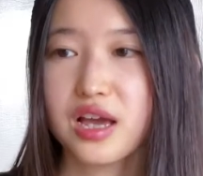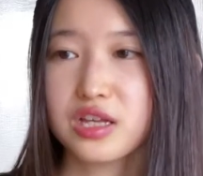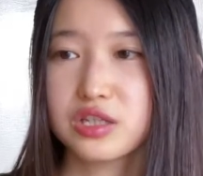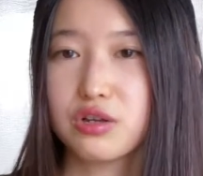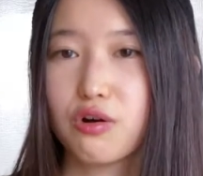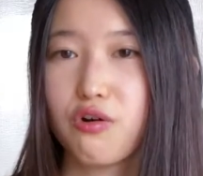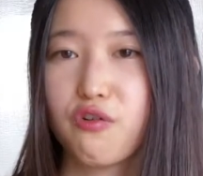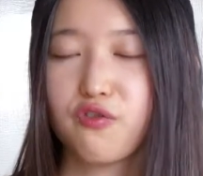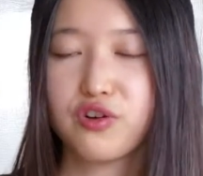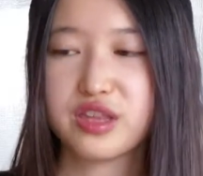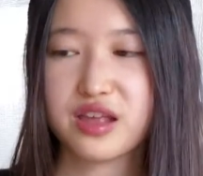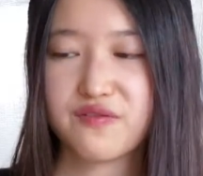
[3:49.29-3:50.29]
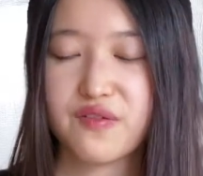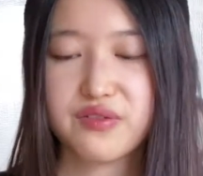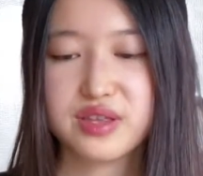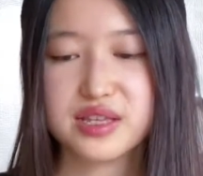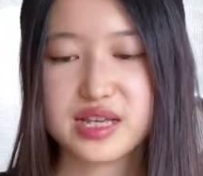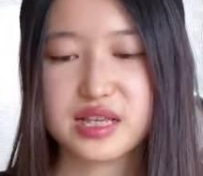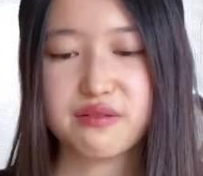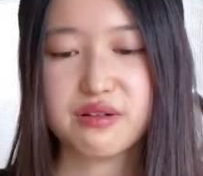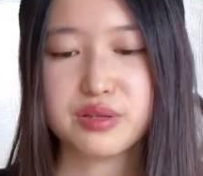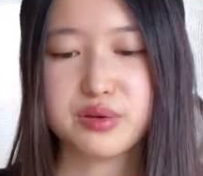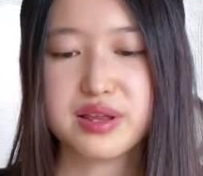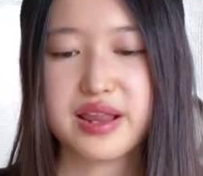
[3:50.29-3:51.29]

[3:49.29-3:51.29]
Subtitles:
So for their 15th anniversary,